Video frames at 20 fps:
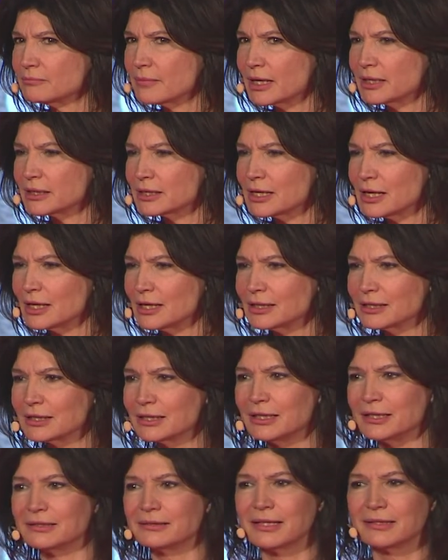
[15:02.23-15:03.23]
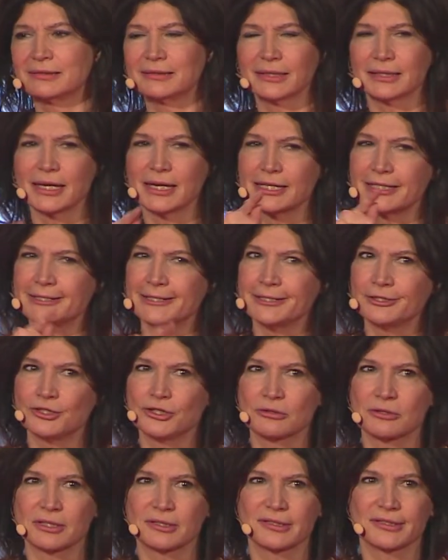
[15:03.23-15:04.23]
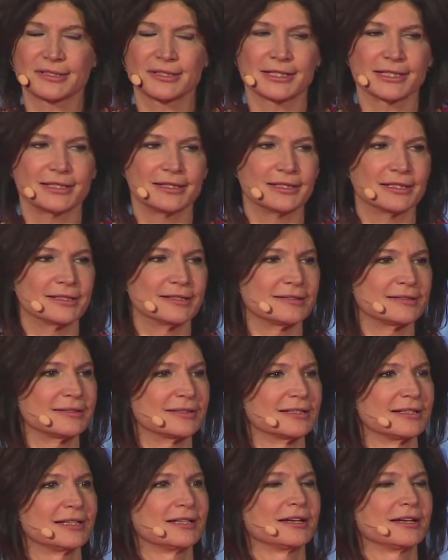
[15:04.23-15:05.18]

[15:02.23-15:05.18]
my colleagues. I said, I need you to sign this.